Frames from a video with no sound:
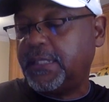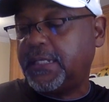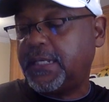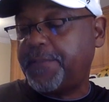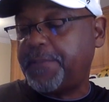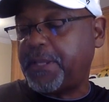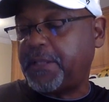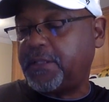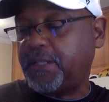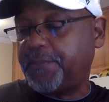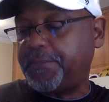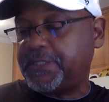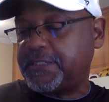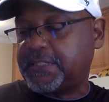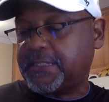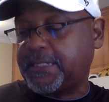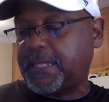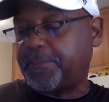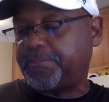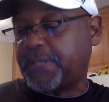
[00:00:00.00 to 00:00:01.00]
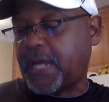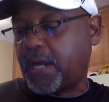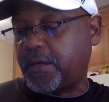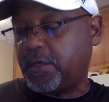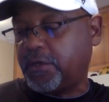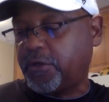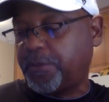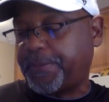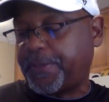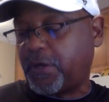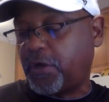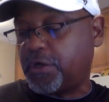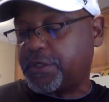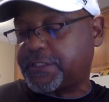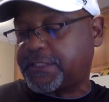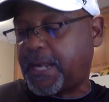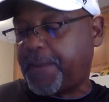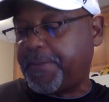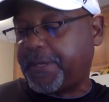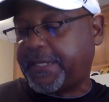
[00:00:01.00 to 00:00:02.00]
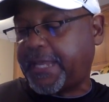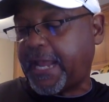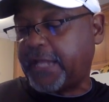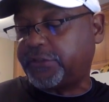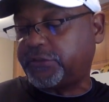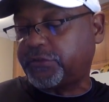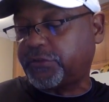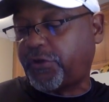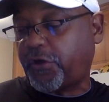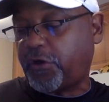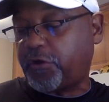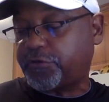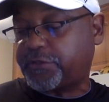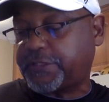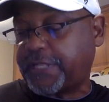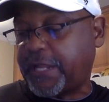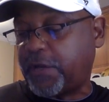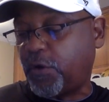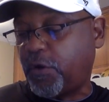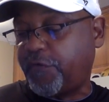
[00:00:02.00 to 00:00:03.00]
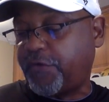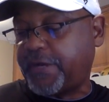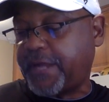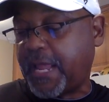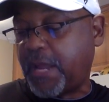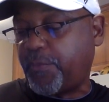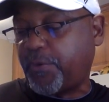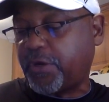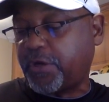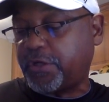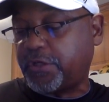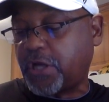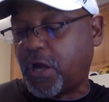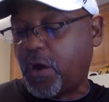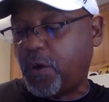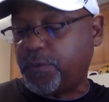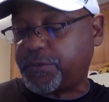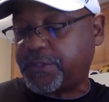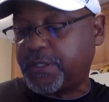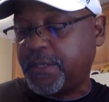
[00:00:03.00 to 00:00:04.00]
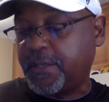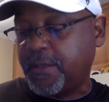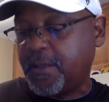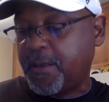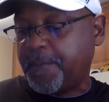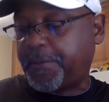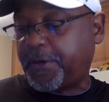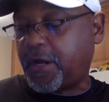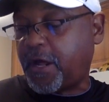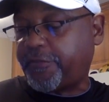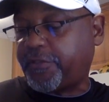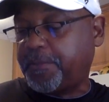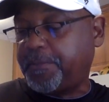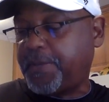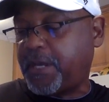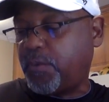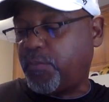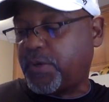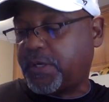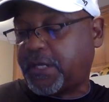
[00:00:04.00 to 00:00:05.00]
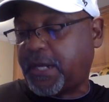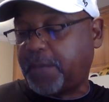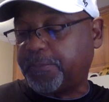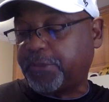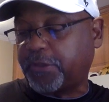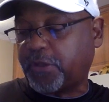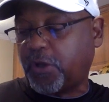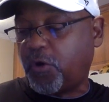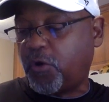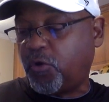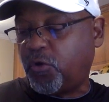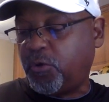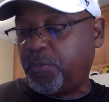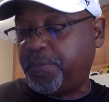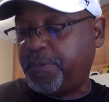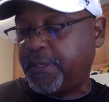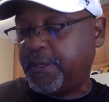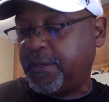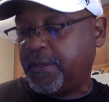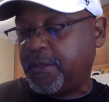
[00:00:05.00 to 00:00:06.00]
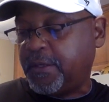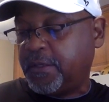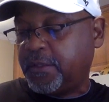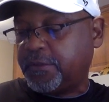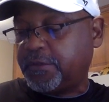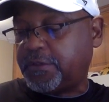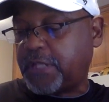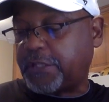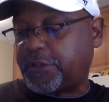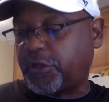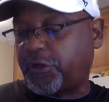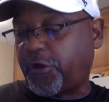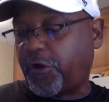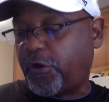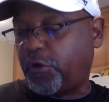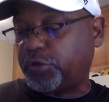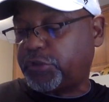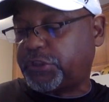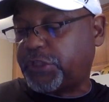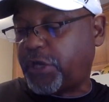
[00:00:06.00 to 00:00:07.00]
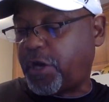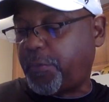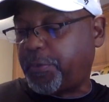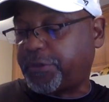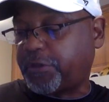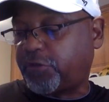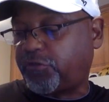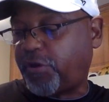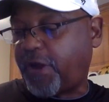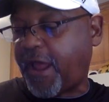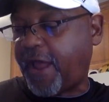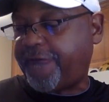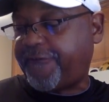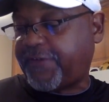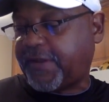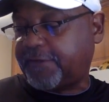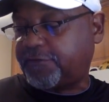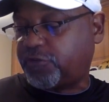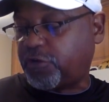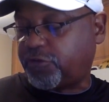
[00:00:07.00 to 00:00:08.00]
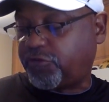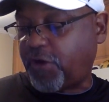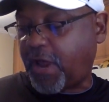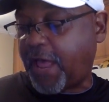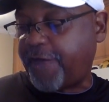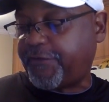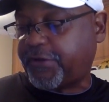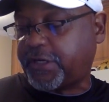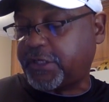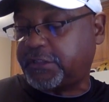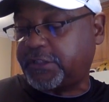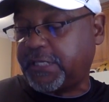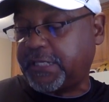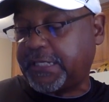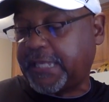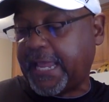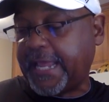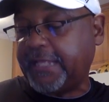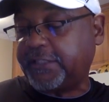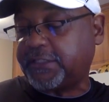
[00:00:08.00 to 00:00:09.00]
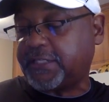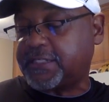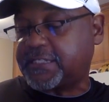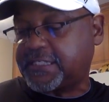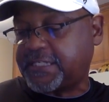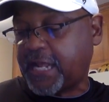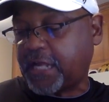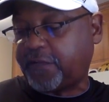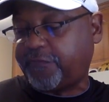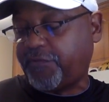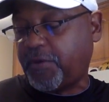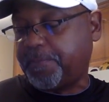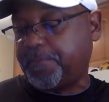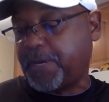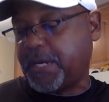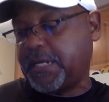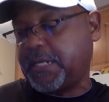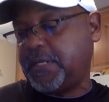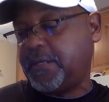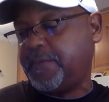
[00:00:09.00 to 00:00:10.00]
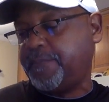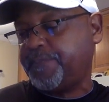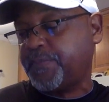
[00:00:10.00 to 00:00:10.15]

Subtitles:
Let me skip down a little bit. On some occasions, the girl stayed overnight with adults, but other men would come to the home that the girl shared with the trafficker to engage in sex for money.